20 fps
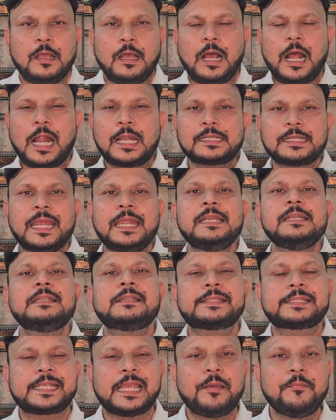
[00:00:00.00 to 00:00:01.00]
Attend
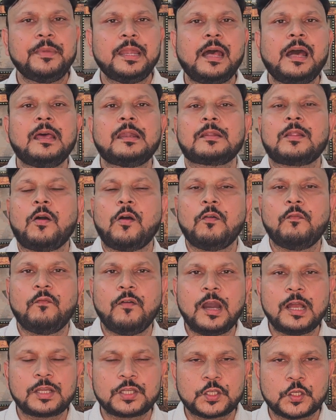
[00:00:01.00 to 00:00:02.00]
seminar or
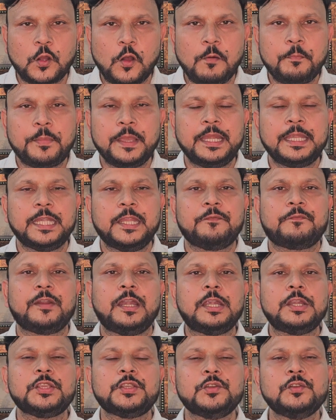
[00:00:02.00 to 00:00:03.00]
workshop in
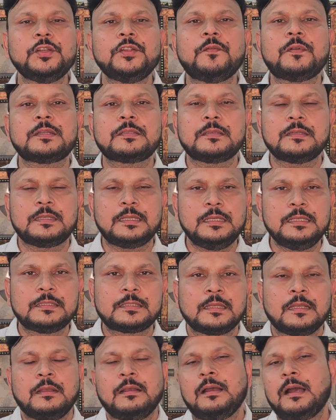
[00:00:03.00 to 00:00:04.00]
different universities.